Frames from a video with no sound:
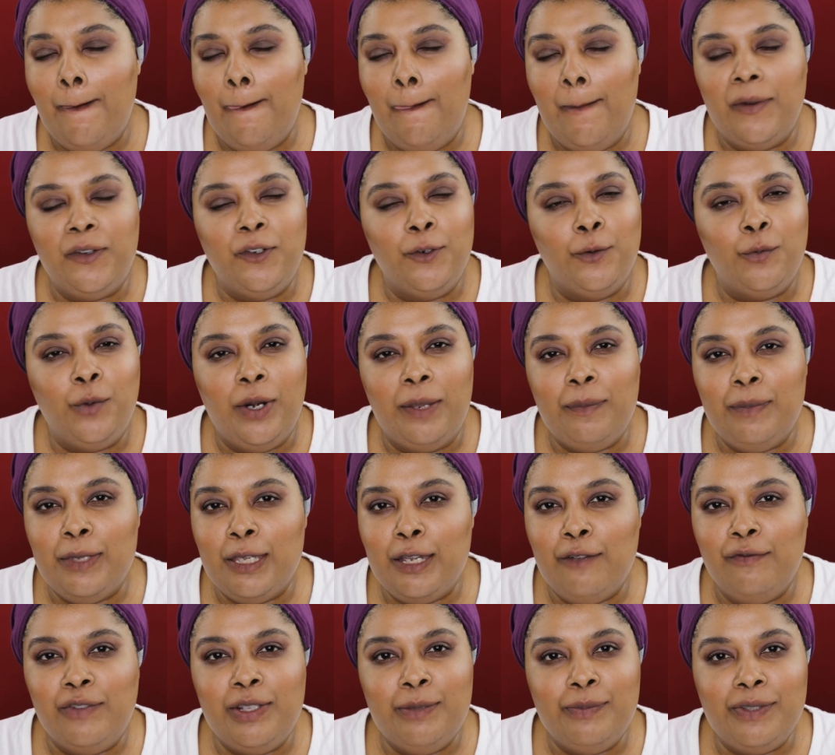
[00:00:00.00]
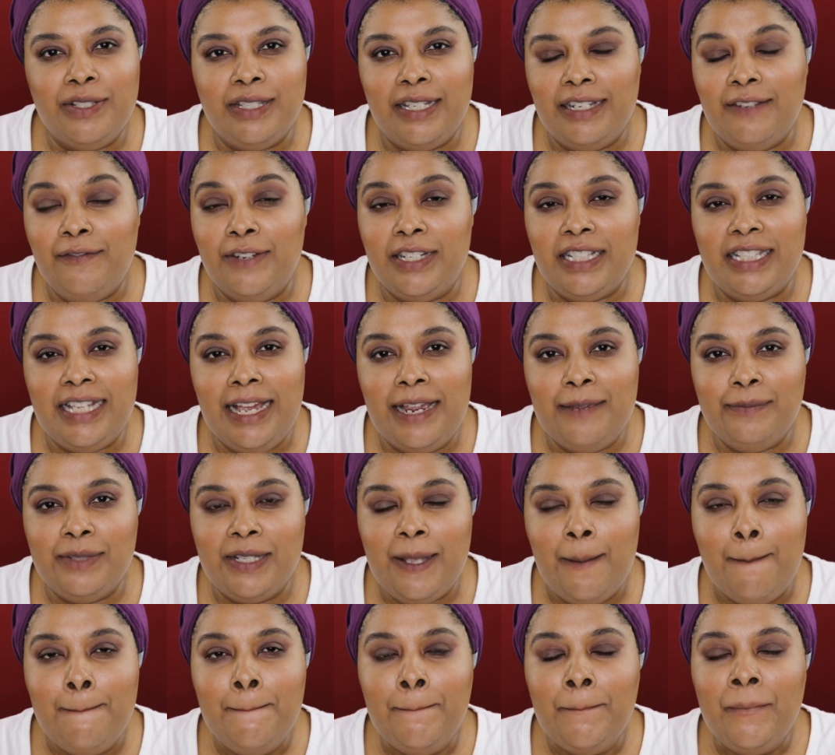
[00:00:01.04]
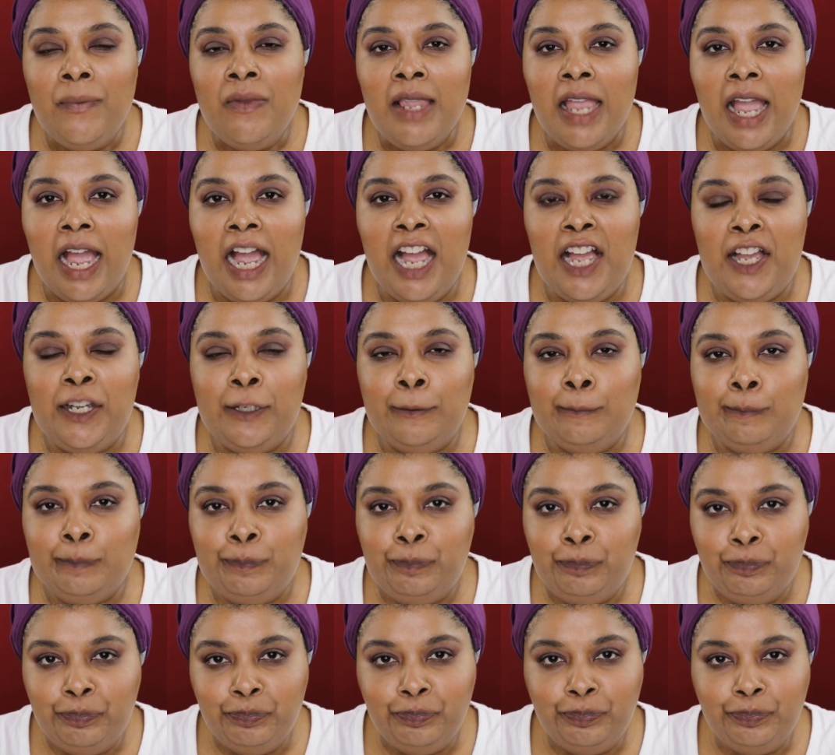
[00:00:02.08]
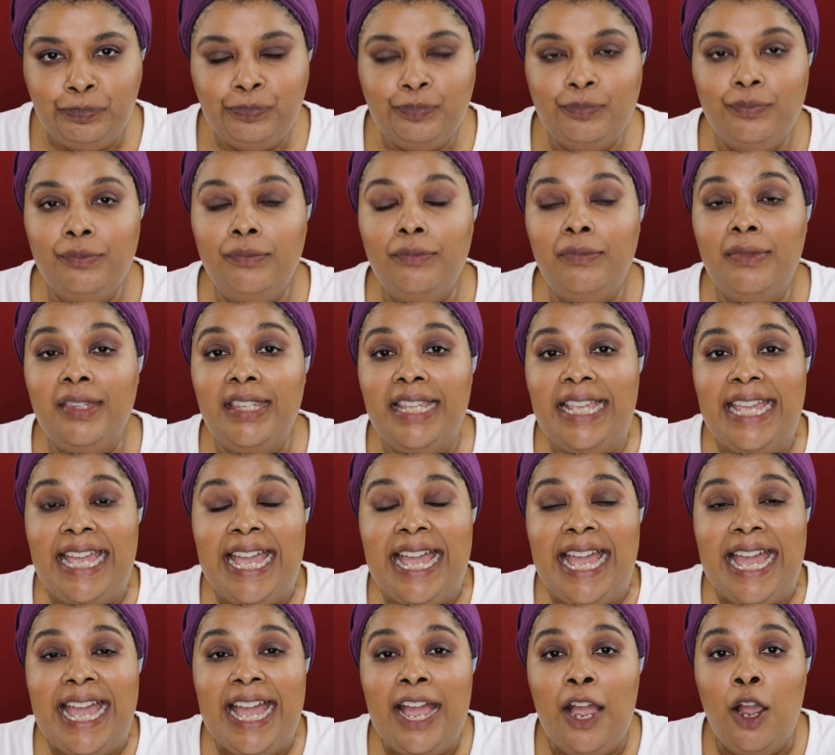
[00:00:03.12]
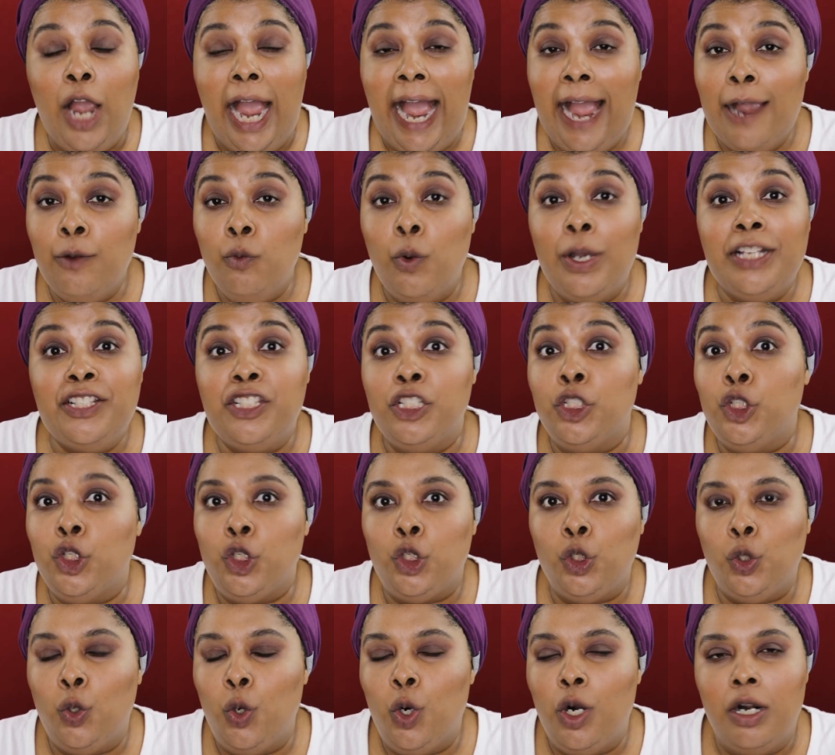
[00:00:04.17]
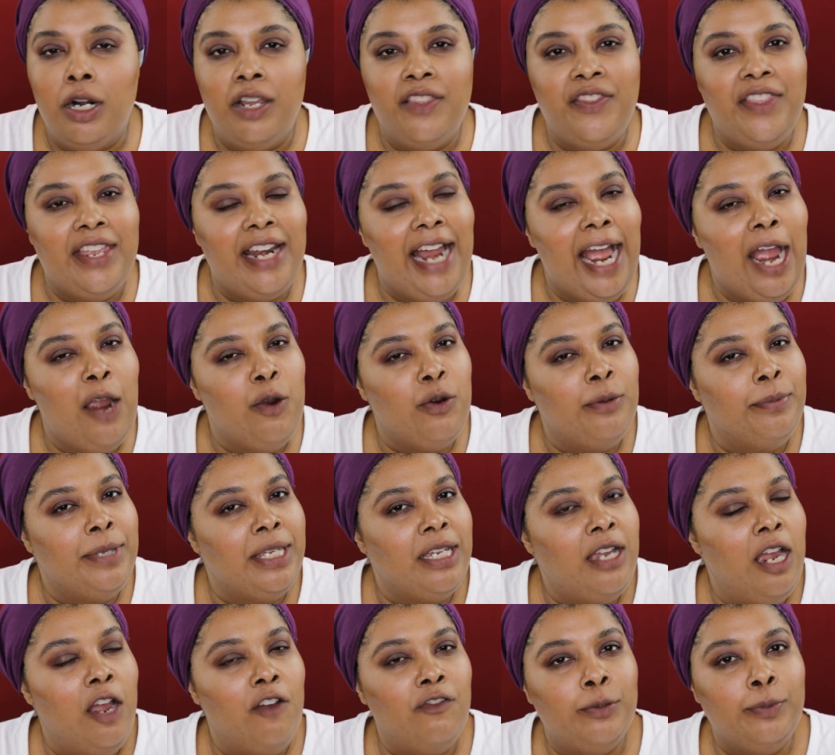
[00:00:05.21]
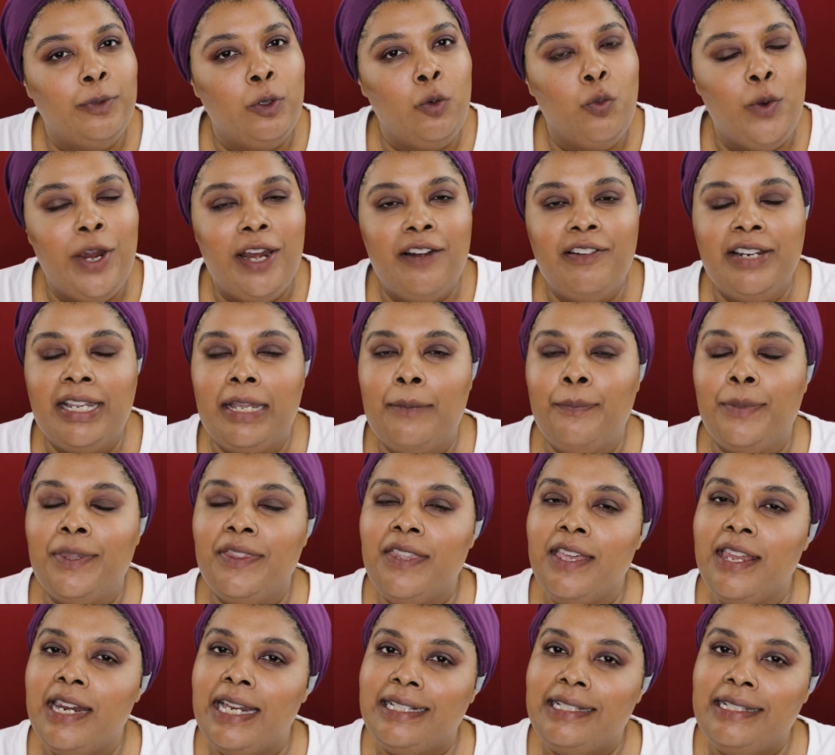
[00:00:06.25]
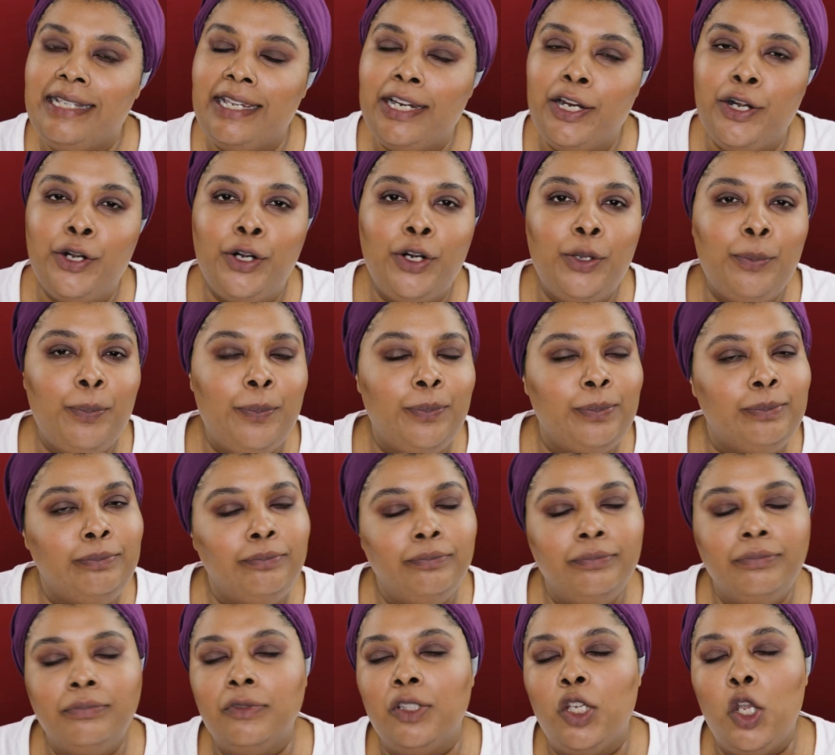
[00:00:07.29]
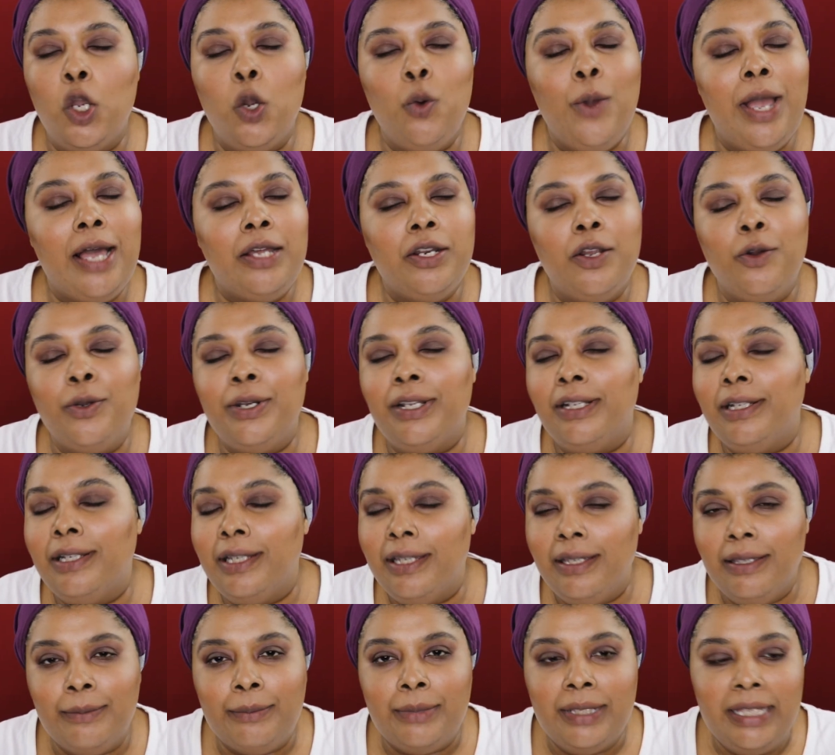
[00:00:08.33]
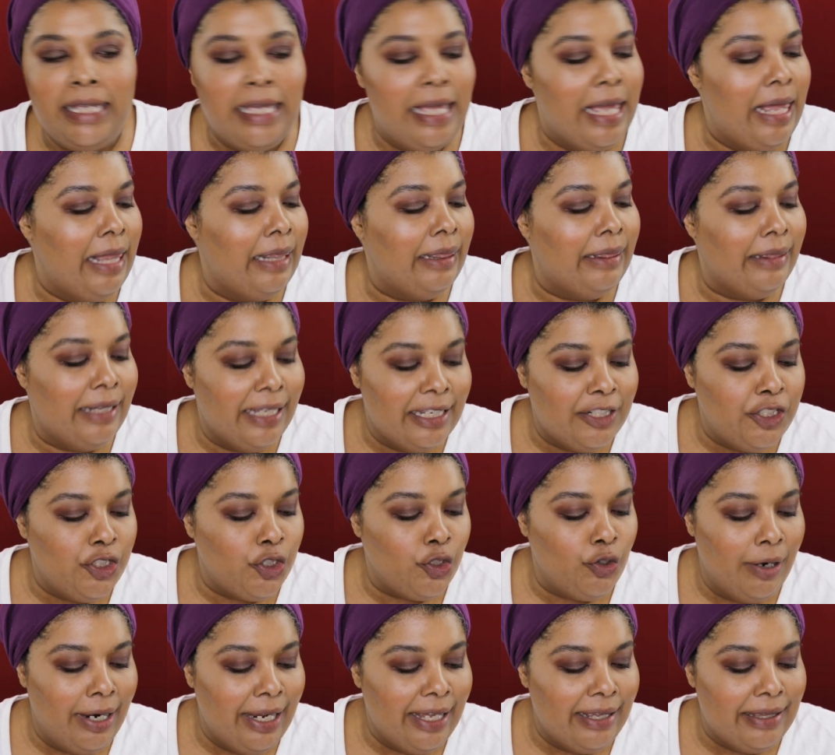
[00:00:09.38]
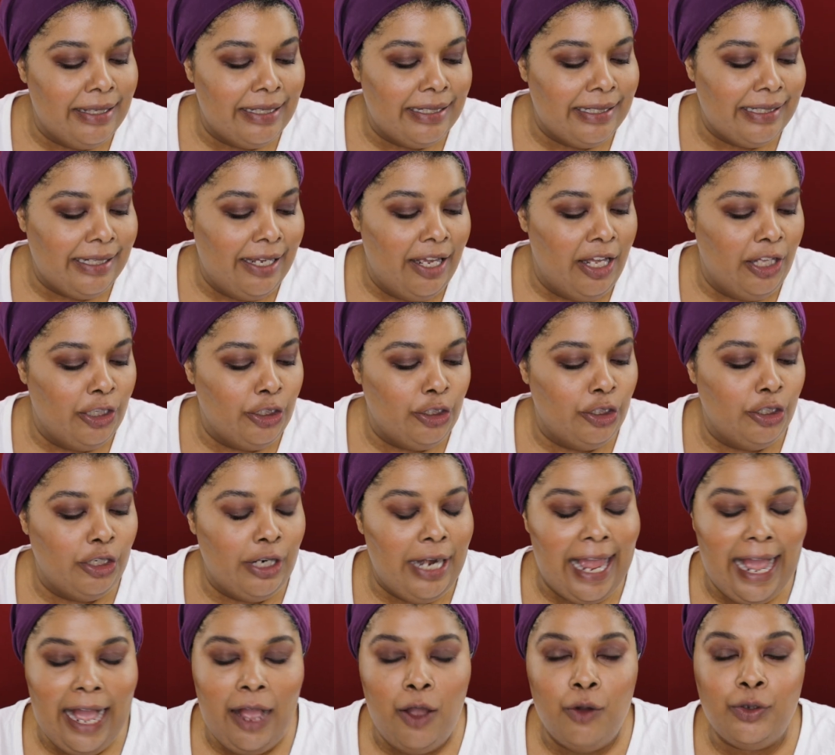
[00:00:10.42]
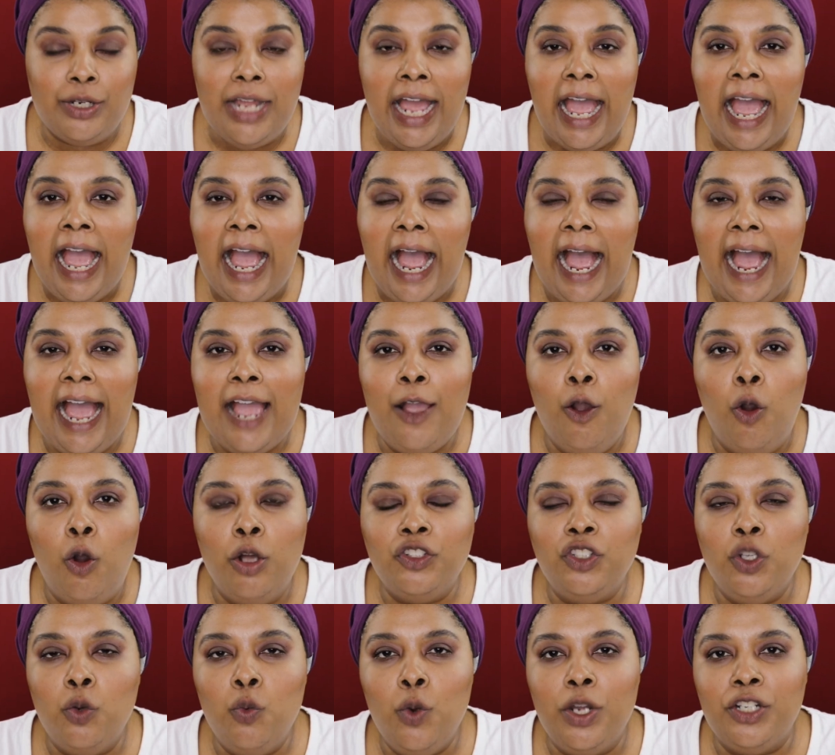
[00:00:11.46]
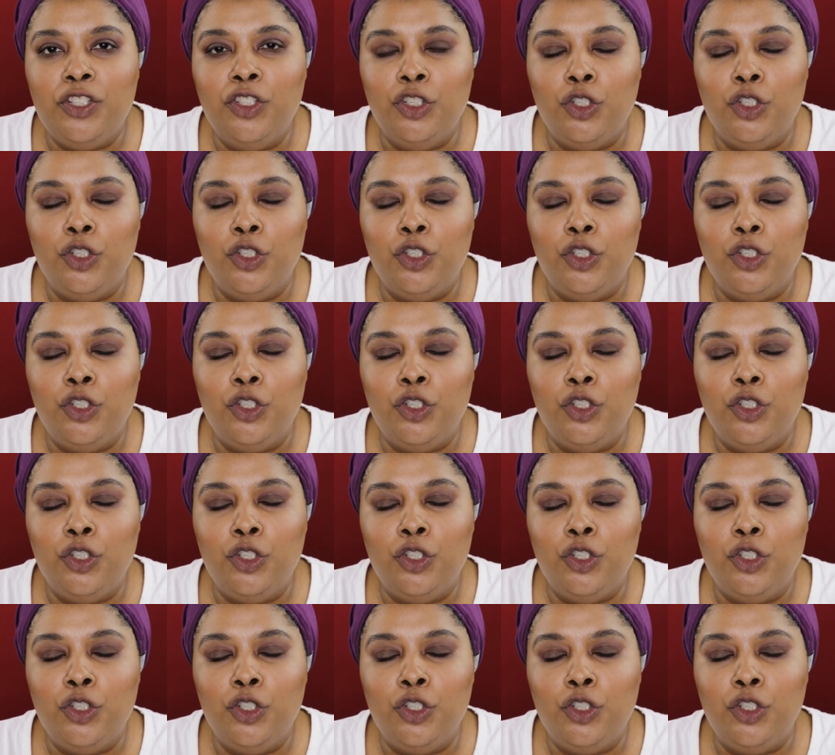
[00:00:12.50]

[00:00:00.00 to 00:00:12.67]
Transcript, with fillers: when you're wiping up lipstick, fun times. I wasn't sure that I would be comfortable wearing it, but then I said, girl, go out on a limb. Let's try this color out. I also want